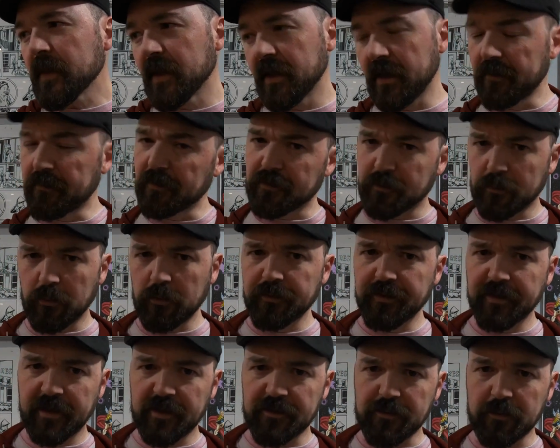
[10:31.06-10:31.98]
If it's
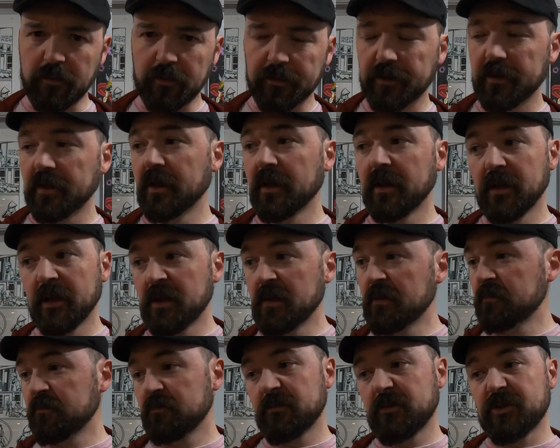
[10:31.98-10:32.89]
golden age or older,
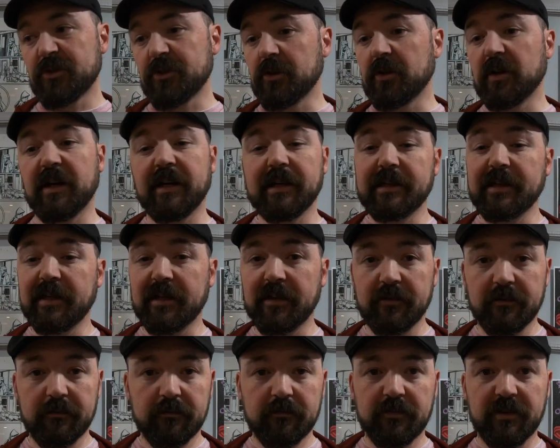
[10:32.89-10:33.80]
sure, I get
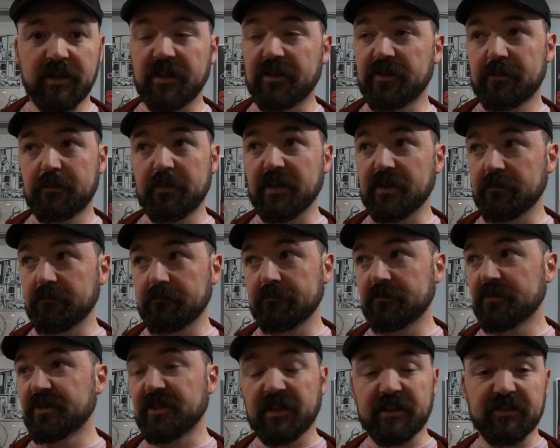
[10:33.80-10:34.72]
it. It's
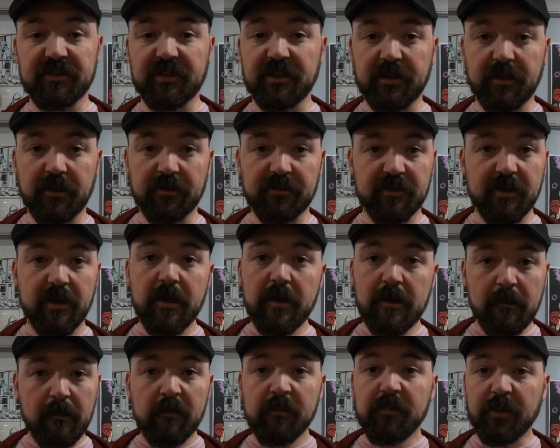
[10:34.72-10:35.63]
been 60 years.
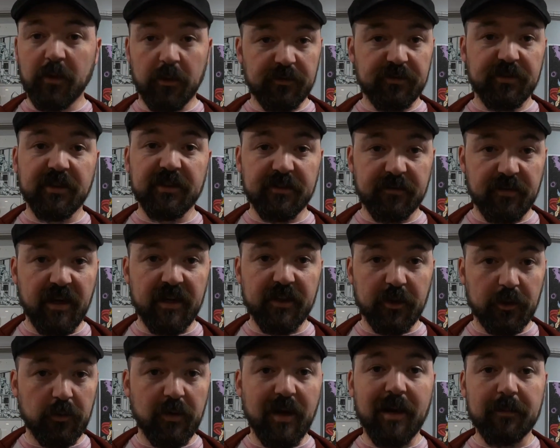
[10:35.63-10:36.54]
Those things have had
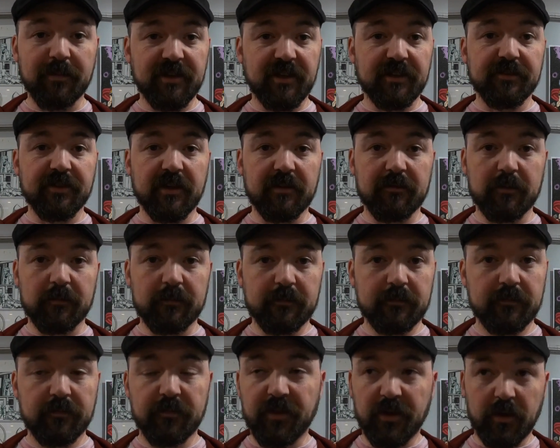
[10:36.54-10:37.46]
the crap kicked out of them.
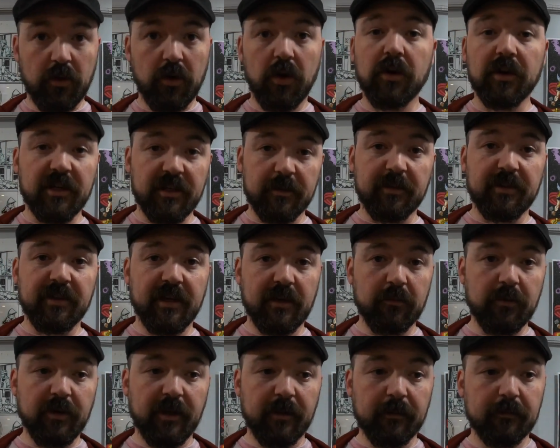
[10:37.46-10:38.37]
They're all going to be
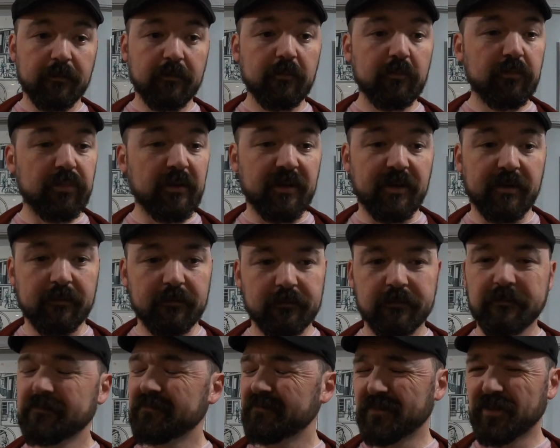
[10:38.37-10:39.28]
that way. But
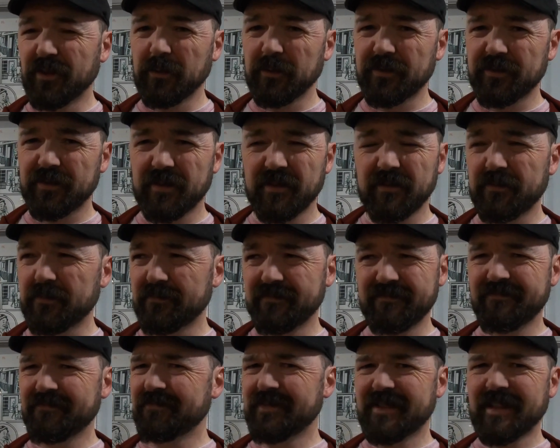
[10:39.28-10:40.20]
newer stuff,
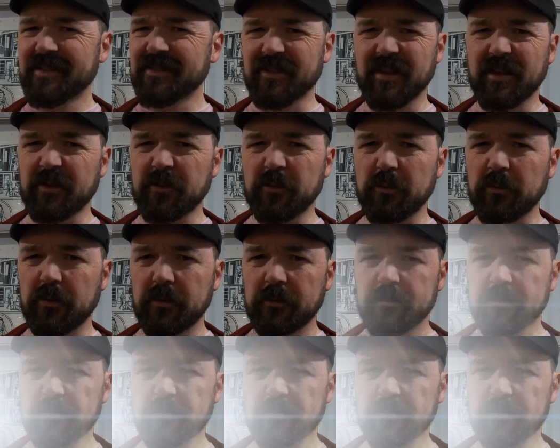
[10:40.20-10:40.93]
that's not cool.